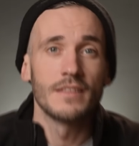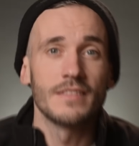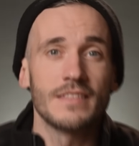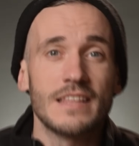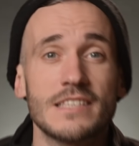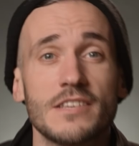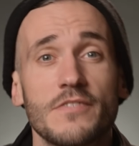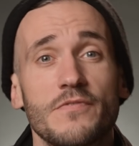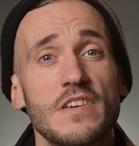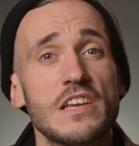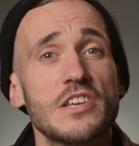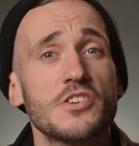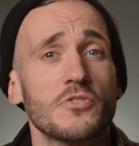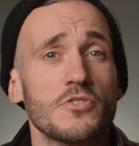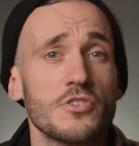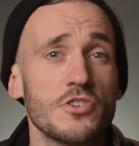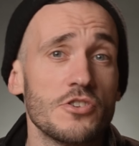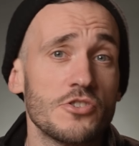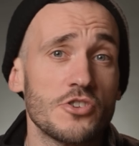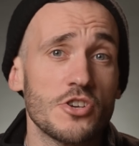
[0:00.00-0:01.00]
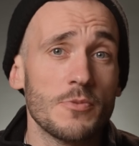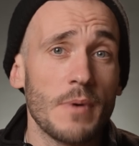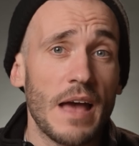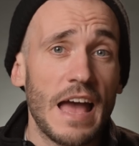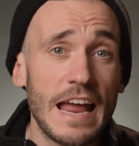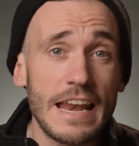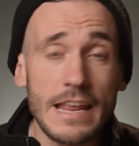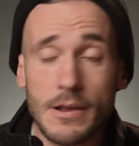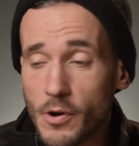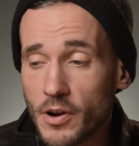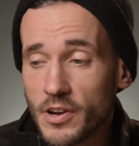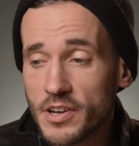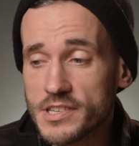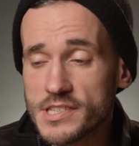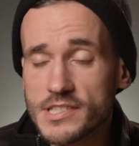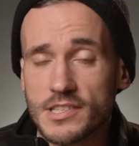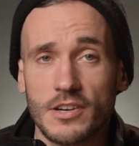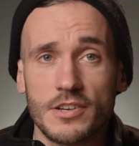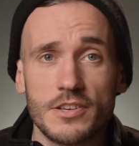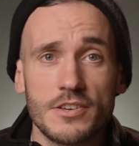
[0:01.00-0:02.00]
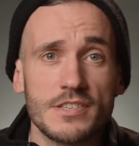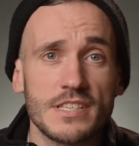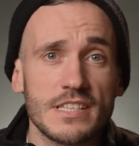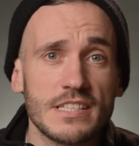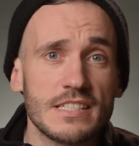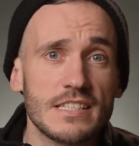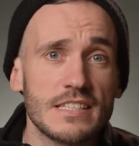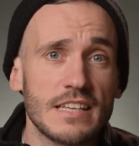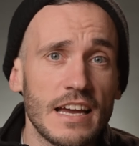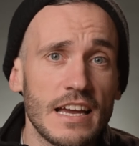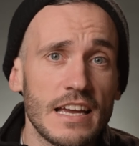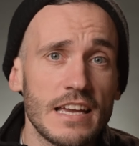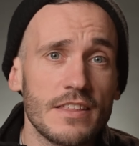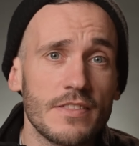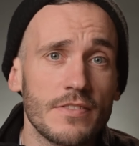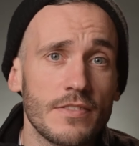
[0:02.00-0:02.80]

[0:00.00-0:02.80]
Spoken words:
There's a feature on YouTube anyone can start using today